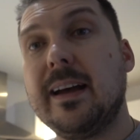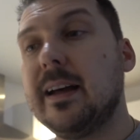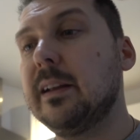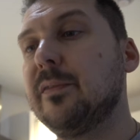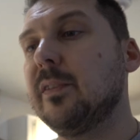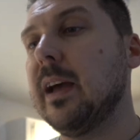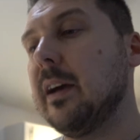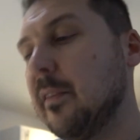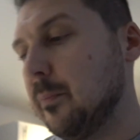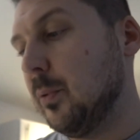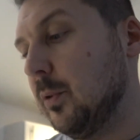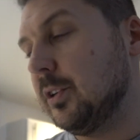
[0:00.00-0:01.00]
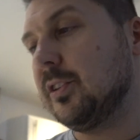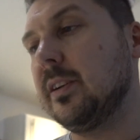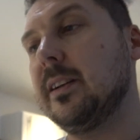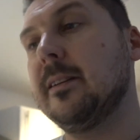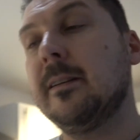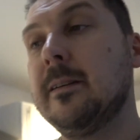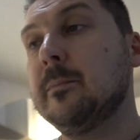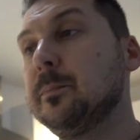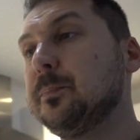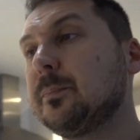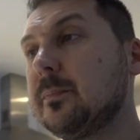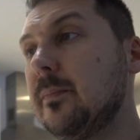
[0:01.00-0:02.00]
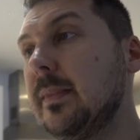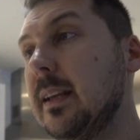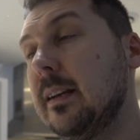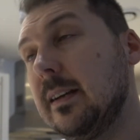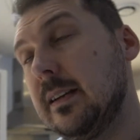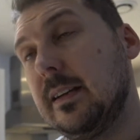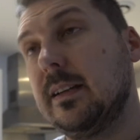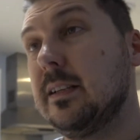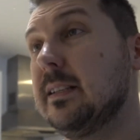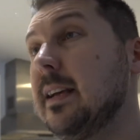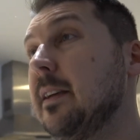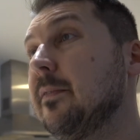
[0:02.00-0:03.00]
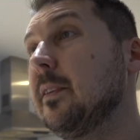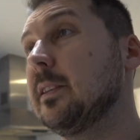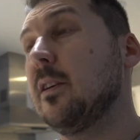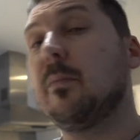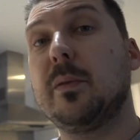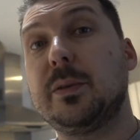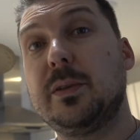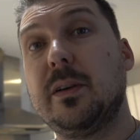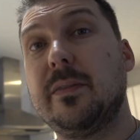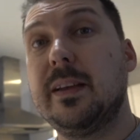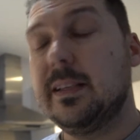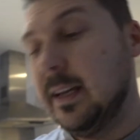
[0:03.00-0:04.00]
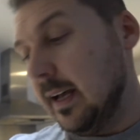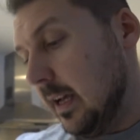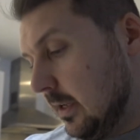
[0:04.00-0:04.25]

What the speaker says: And if you have a portion, say for example 2 of these,